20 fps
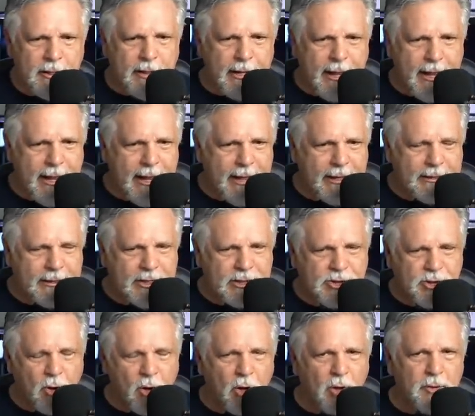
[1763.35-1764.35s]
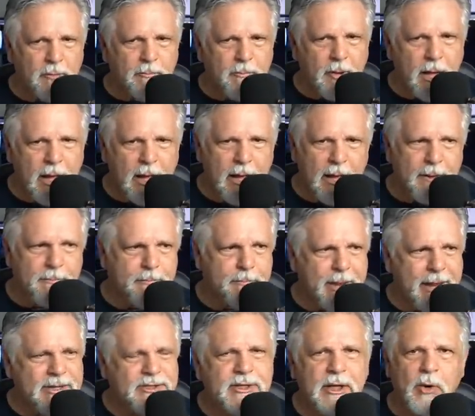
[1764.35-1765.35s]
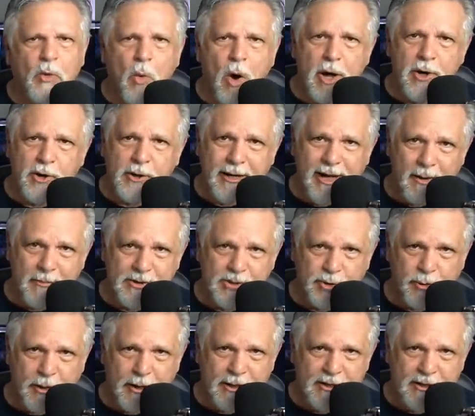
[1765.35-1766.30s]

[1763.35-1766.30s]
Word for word: and it's called Basic Water Chemistry.